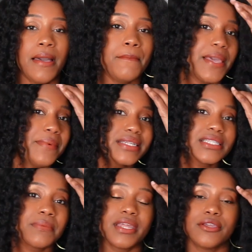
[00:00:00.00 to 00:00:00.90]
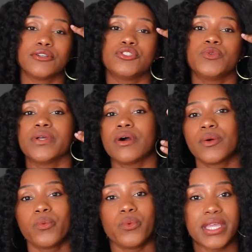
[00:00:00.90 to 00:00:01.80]
maybe it's something that you're doing on
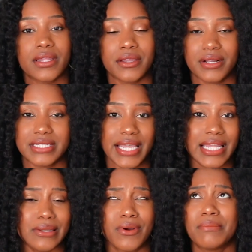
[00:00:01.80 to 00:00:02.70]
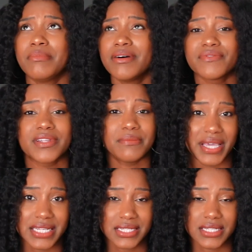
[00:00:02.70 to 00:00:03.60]
a weekly or daily or monthly
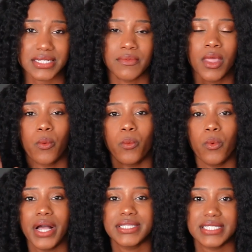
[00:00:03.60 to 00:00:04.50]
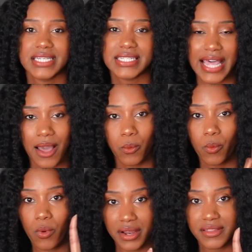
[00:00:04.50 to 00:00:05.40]
basis, what is that
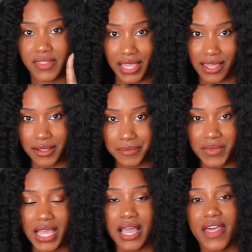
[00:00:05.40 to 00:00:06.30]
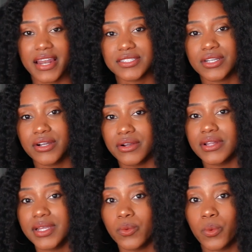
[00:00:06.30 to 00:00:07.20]
one thing that is
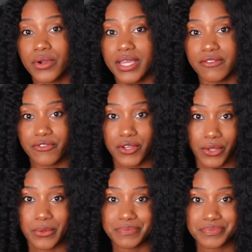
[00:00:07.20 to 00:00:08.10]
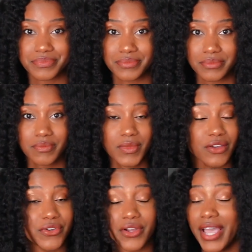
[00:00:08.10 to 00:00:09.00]
currently working for you?
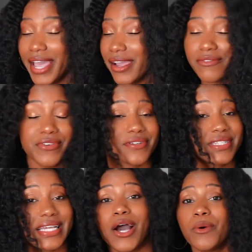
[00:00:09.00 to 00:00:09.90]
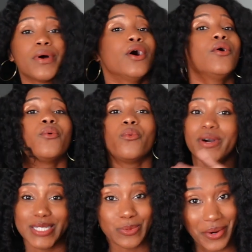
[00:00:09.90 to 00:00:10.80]
For your hair, for your scalp,
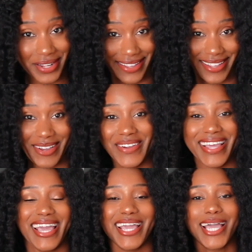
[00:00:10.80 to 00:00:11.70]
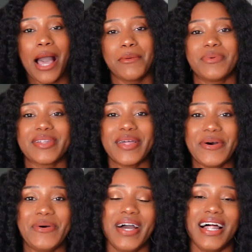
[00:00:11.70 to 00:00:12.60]
what's working, okay? Comment
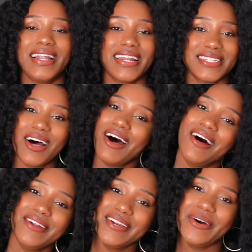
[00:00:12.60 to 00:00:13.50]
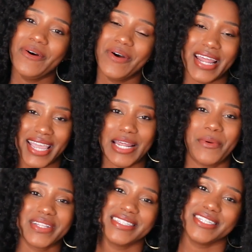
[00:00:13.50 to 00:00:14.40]
below, let us all know, and I can't
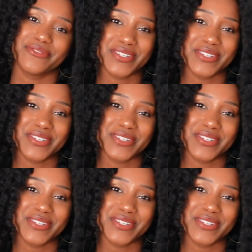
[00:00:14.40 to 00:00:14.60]
wait to see your